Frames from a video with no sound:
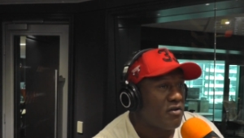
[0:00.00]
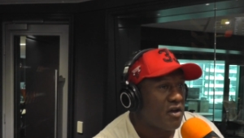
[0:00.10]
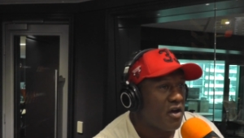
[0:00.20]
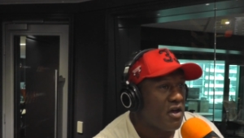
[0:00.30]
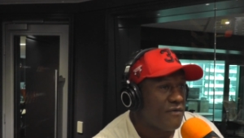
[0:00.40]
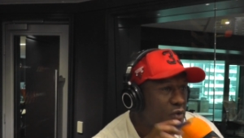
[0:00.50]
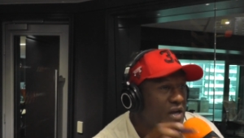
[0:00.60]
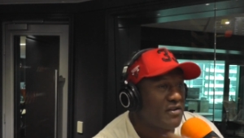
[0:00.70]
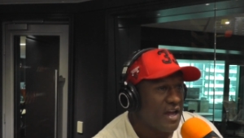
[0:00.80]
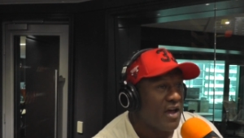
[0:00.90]
So if it
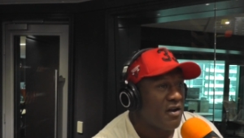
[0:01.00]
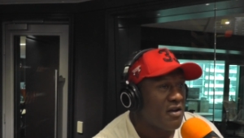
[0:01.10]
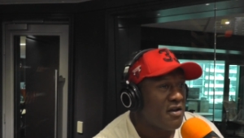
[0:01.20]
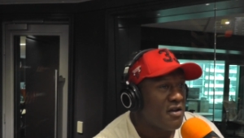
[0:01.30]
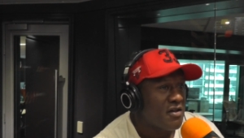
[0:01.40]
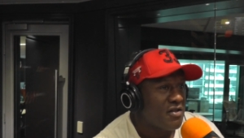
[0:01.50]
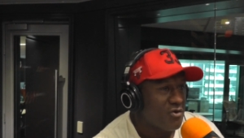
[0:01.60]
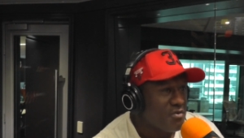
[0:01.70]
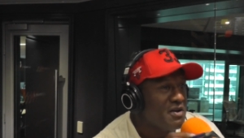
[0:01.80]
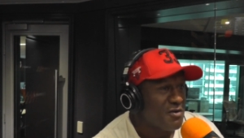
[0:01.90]
went down,
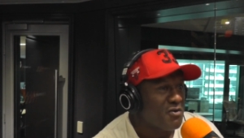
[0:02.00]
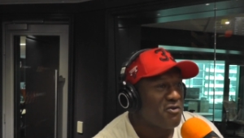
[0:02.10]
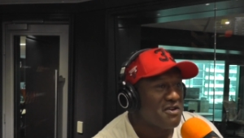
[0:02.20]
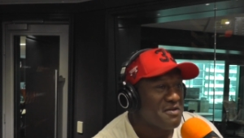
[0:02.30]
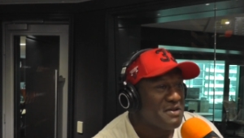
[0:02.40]
there would have been a story